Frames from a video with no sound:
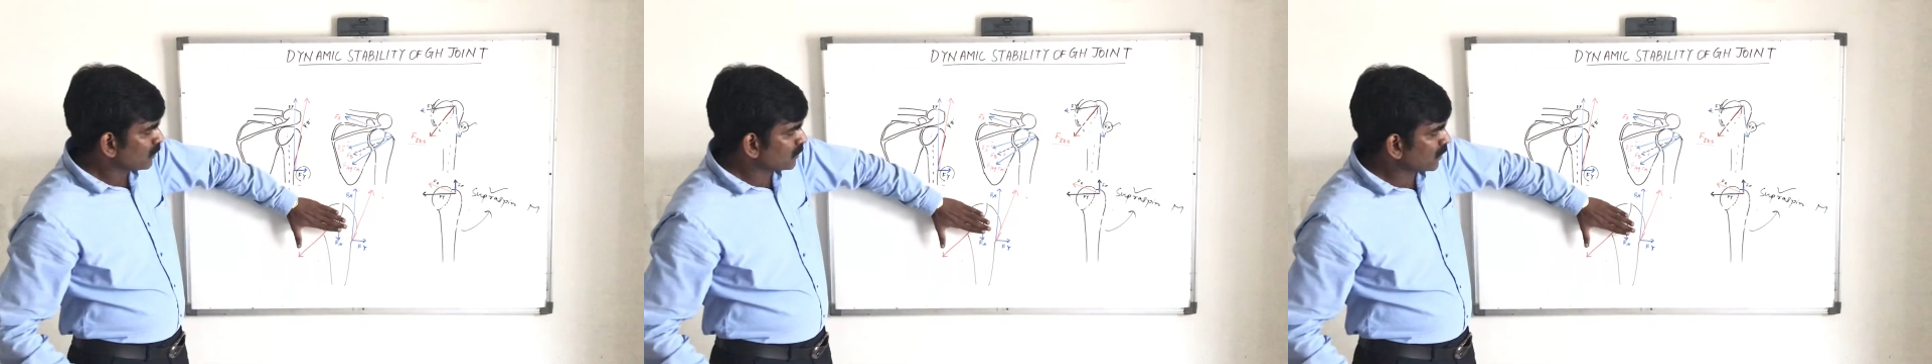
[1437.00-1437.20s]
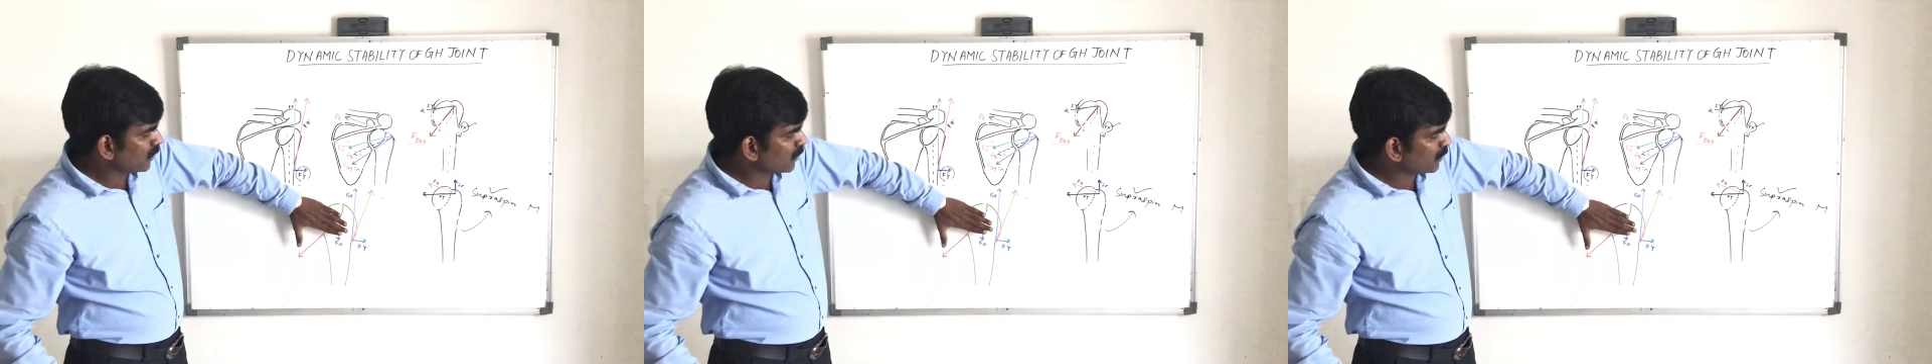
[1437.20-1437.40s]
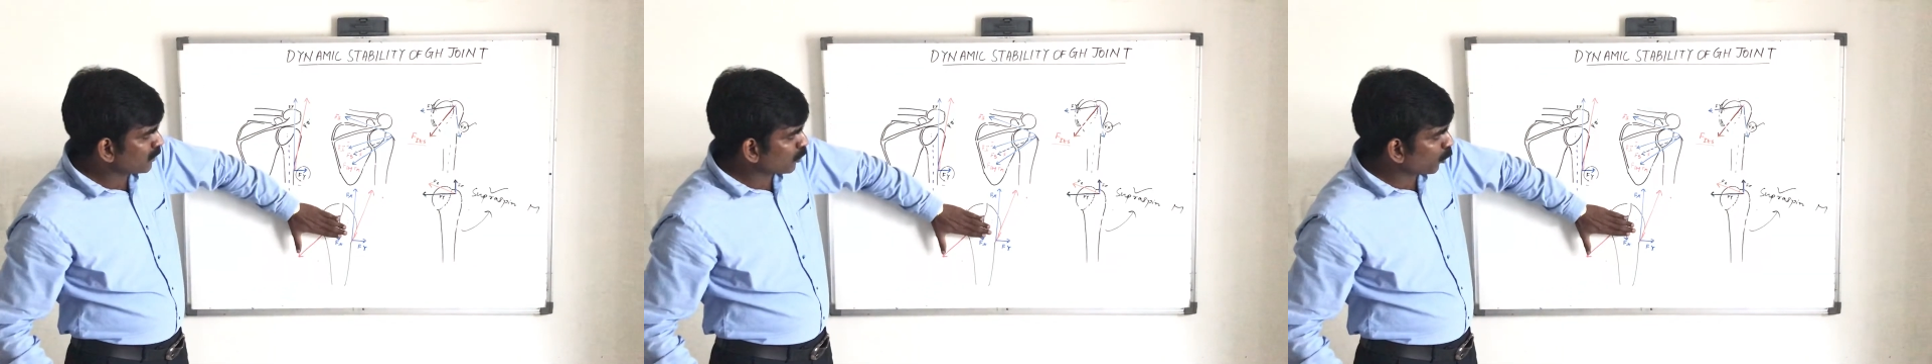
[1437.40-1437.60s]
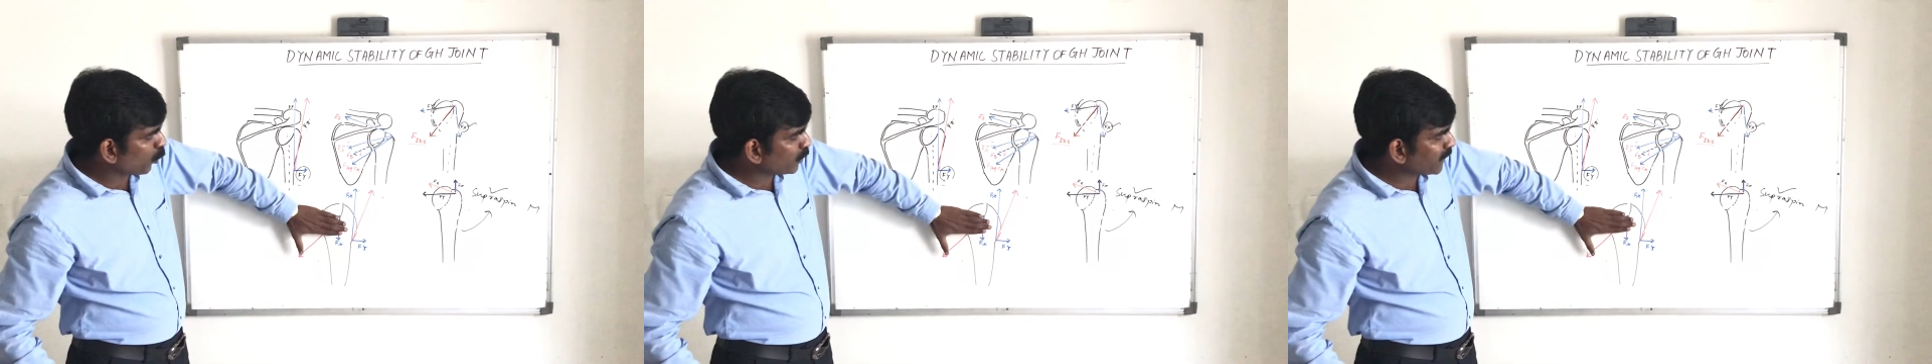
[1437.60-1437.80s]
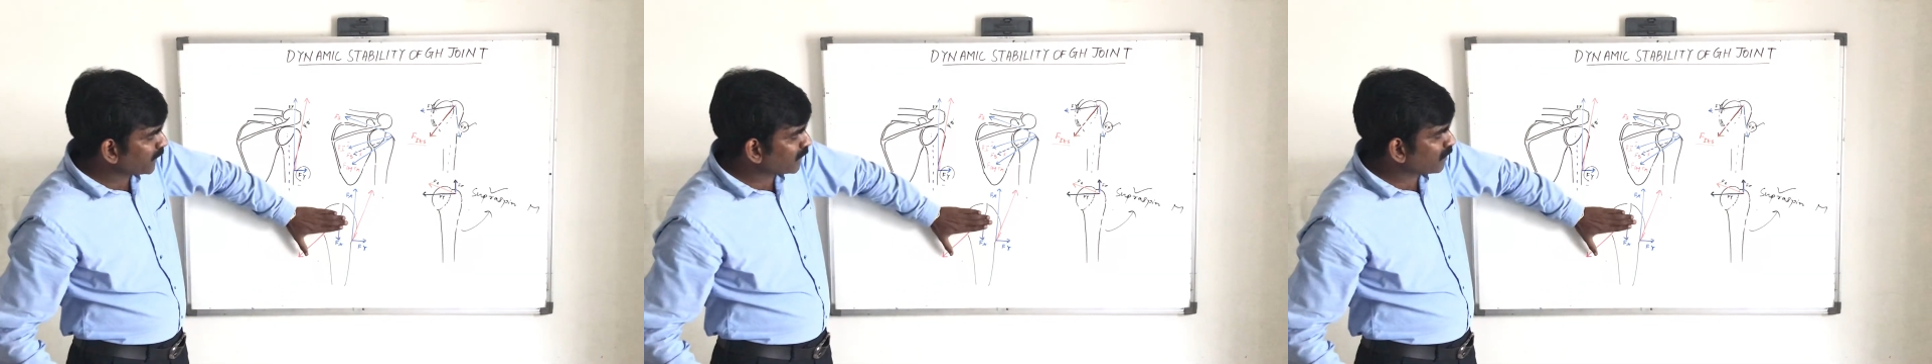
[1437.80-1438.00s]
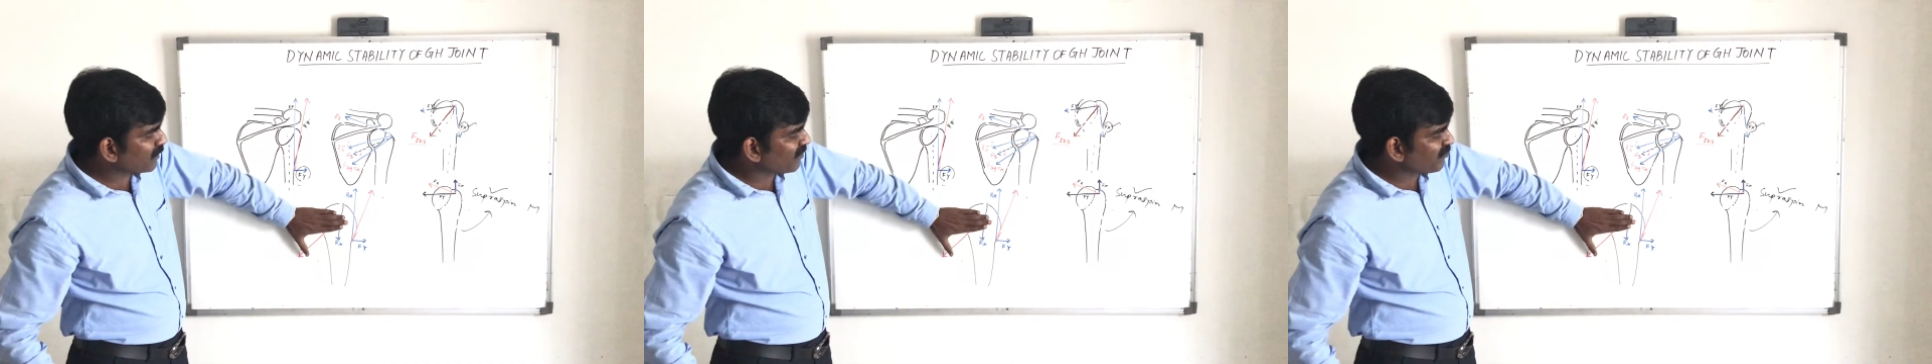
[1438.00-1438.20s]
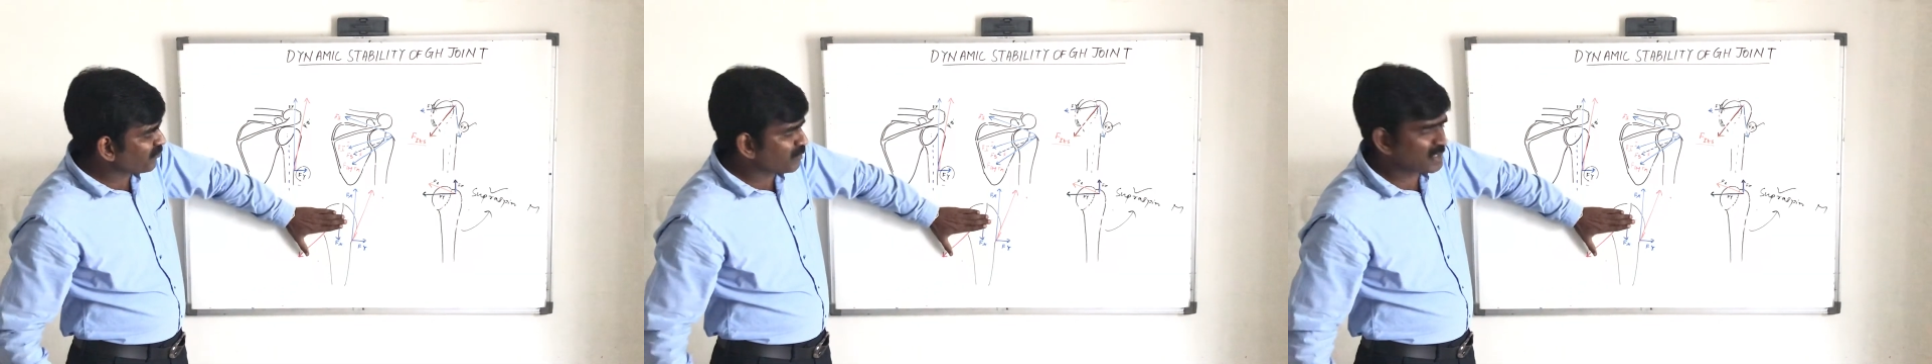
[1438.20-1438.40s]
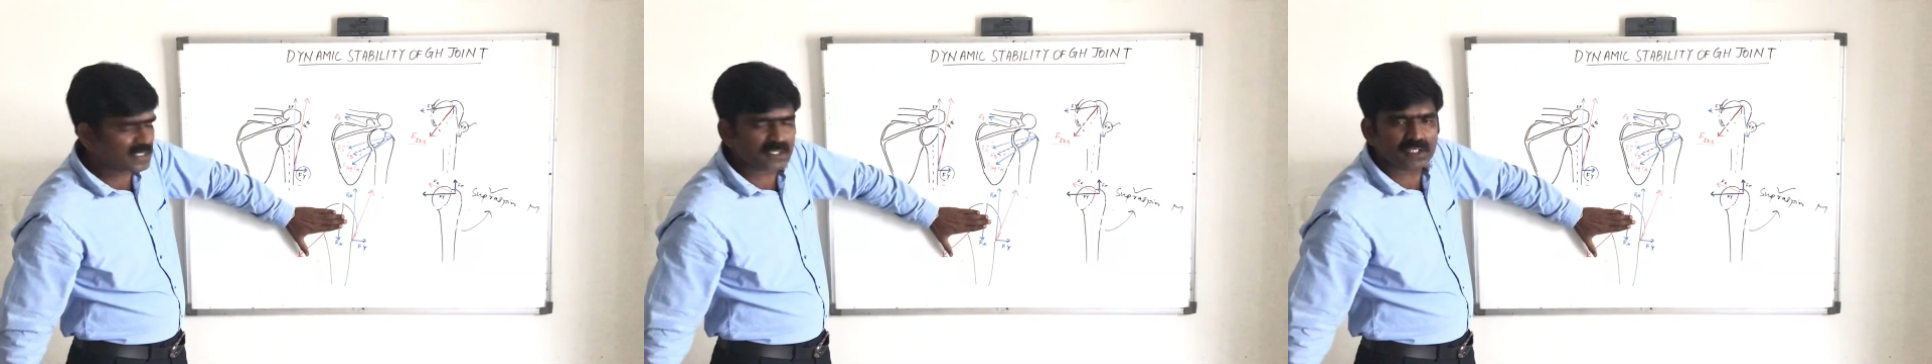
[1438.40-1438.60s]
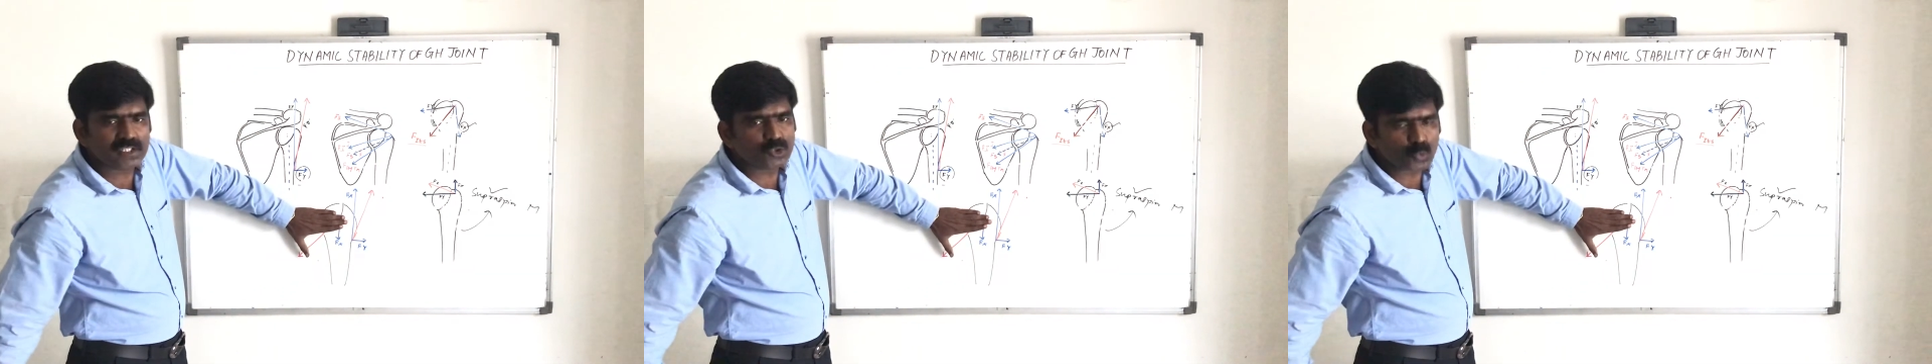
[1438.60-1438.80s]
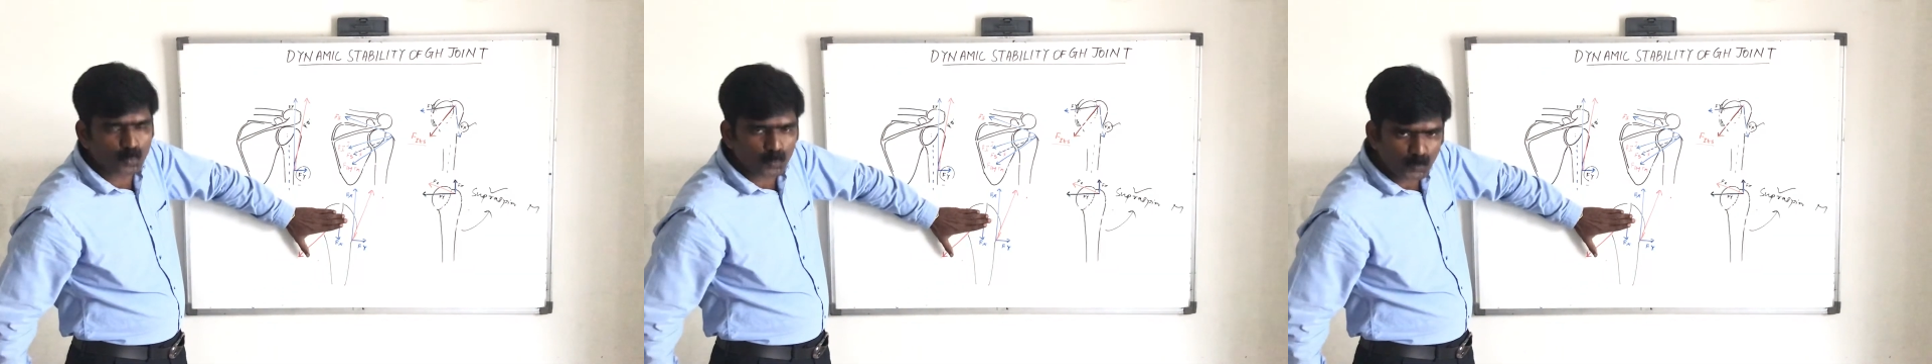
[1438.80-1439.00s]
the rotator cuff muscle is
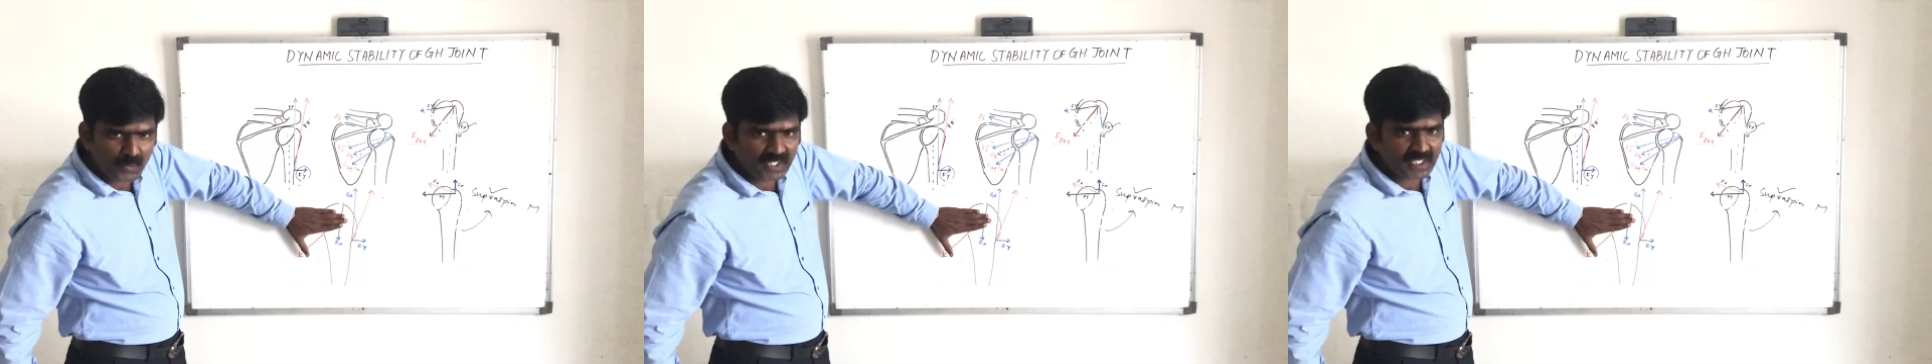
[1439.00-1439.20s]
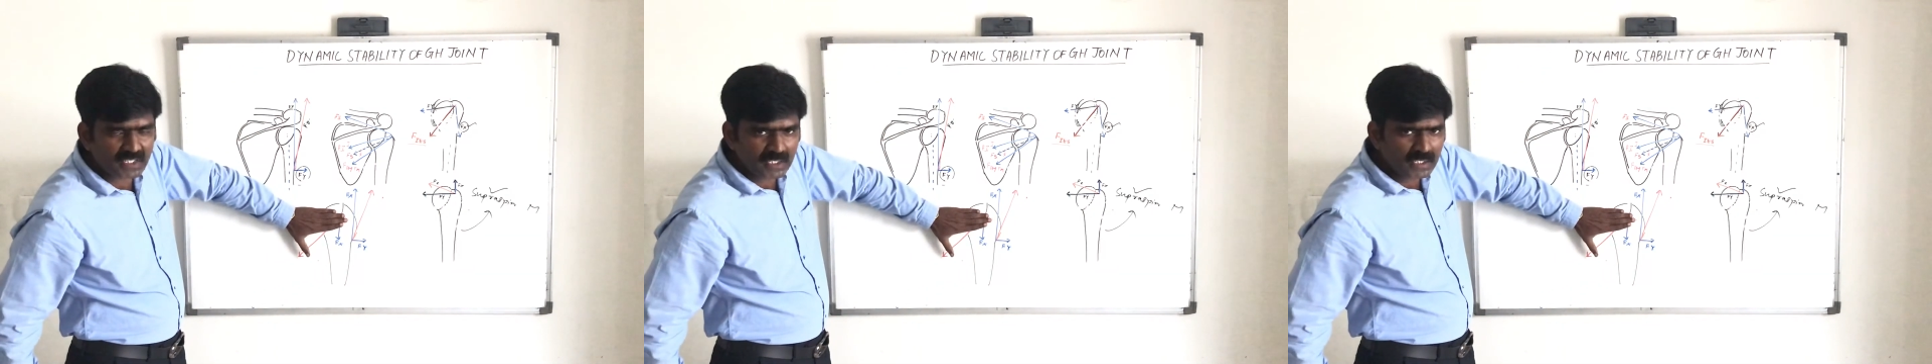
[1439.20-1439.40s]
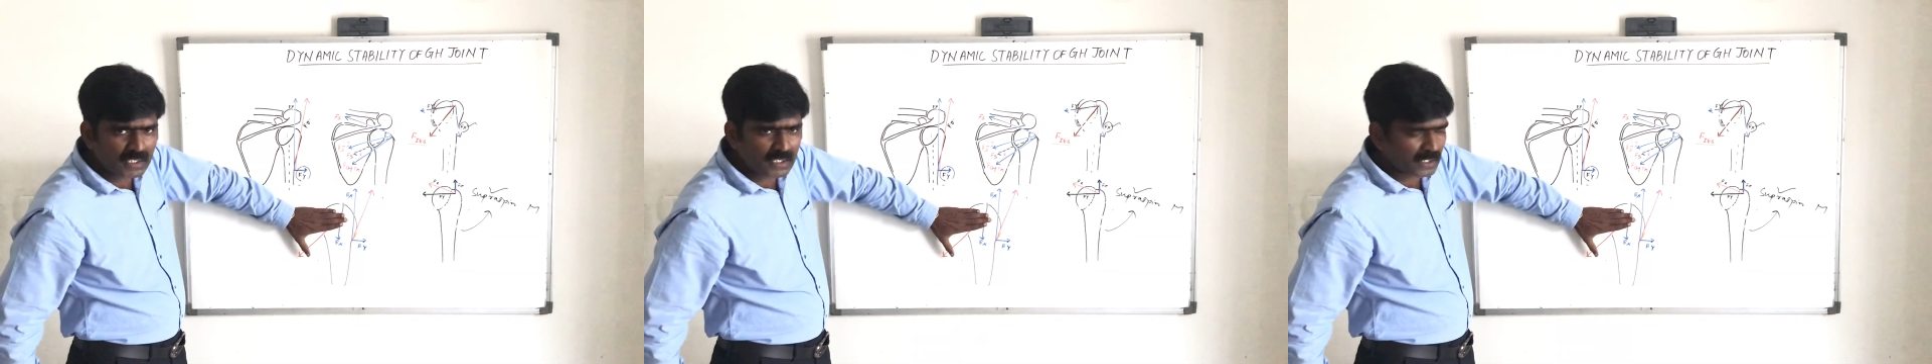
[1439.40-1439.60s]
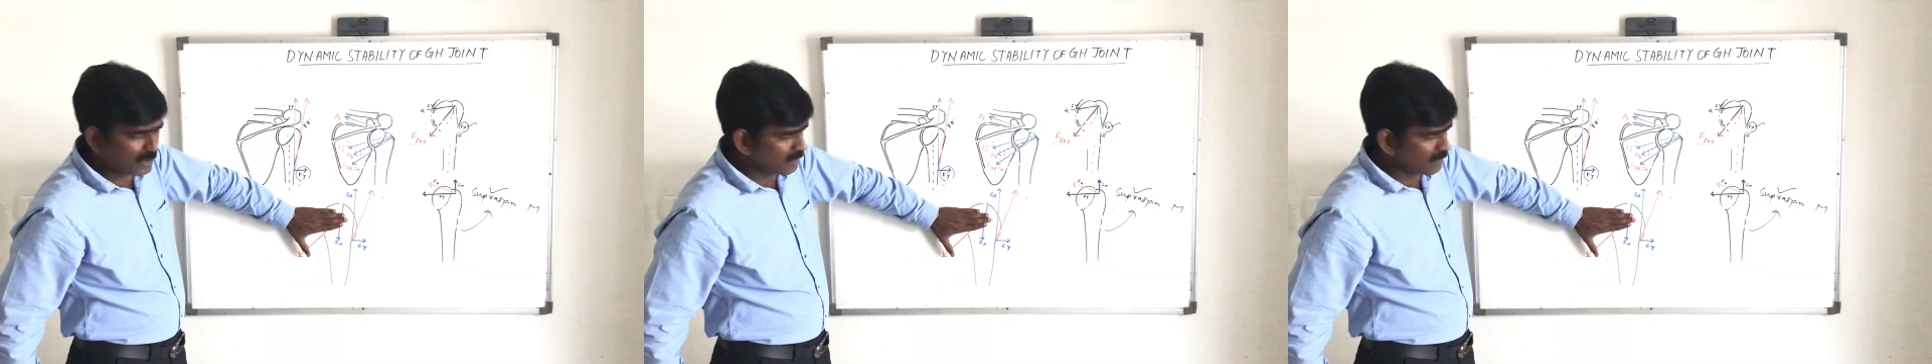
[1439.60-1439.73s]
weak,